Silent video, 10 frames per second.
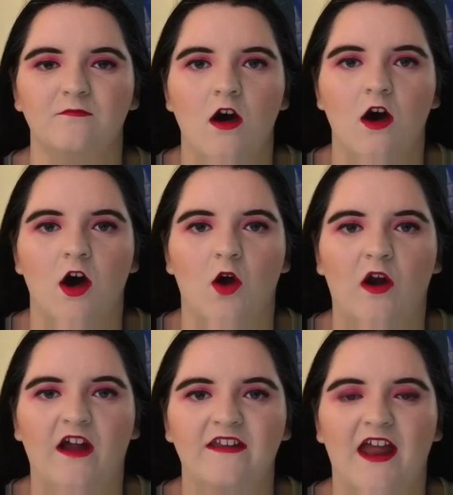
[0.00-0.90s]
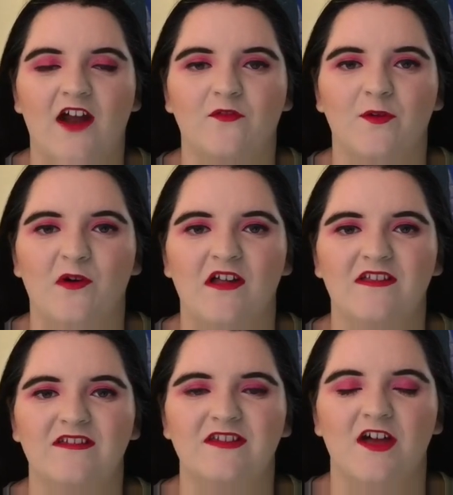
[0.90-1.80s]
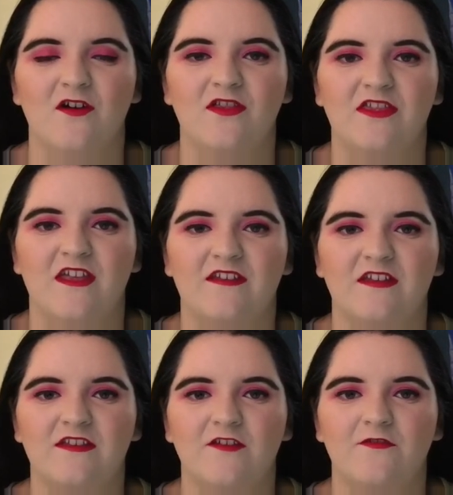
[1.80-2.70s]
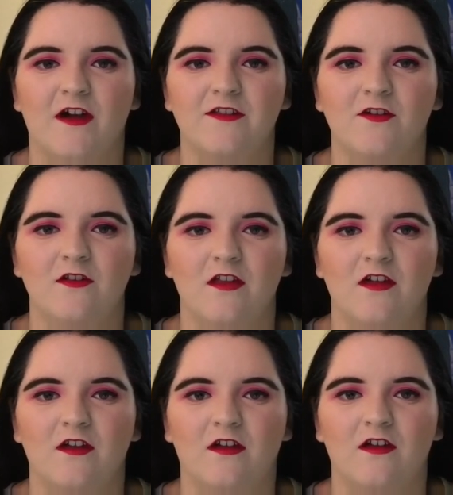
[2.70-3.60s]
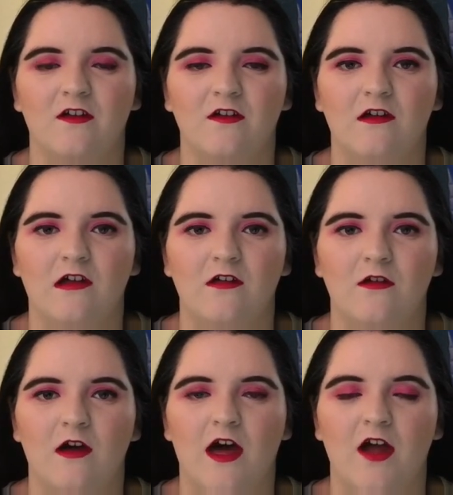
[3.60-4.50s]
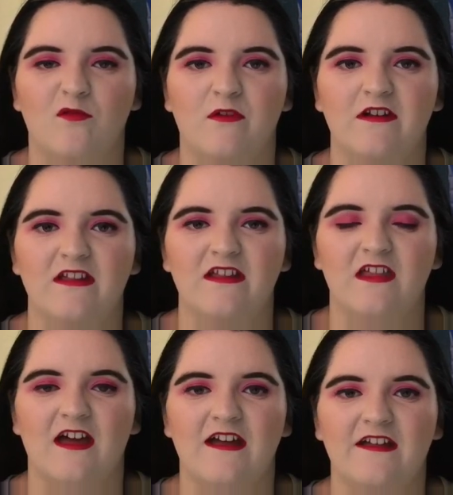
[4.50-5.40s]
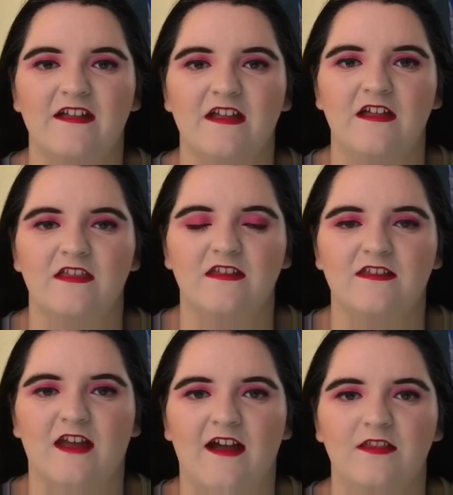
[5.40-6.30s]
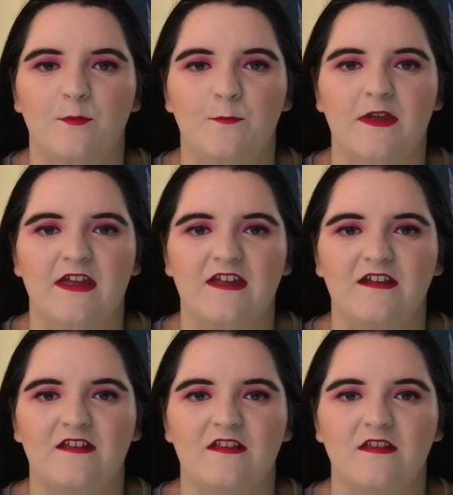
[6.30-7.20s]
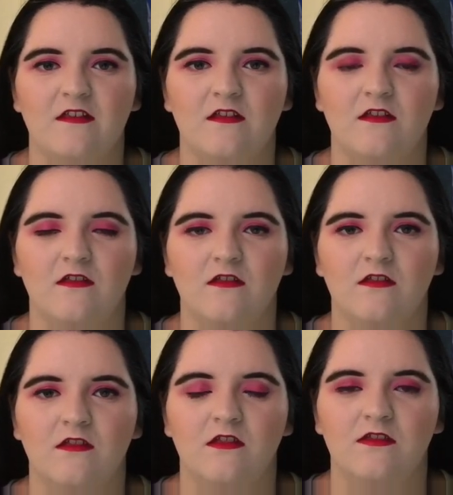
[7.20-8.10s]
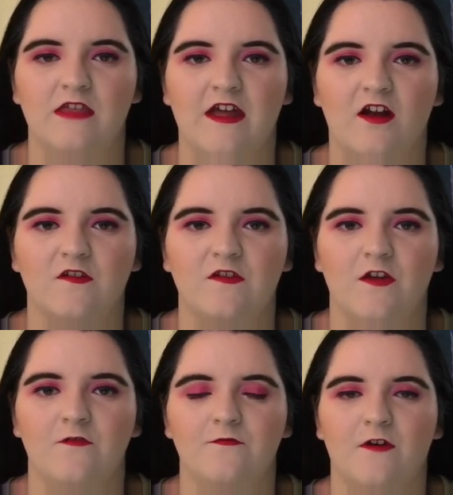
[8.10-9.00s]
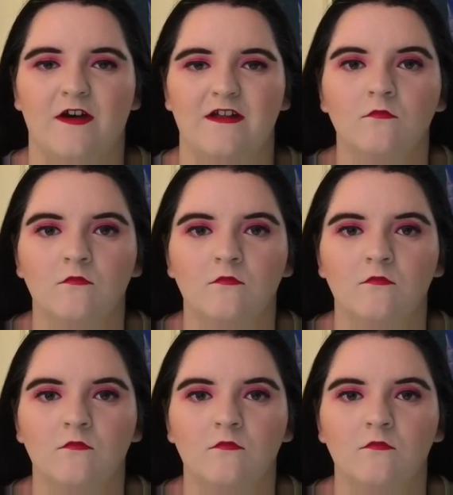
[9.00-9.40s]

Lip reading: Alright everyone, so this is the final look. I really like these kind of pinks. They are so fun.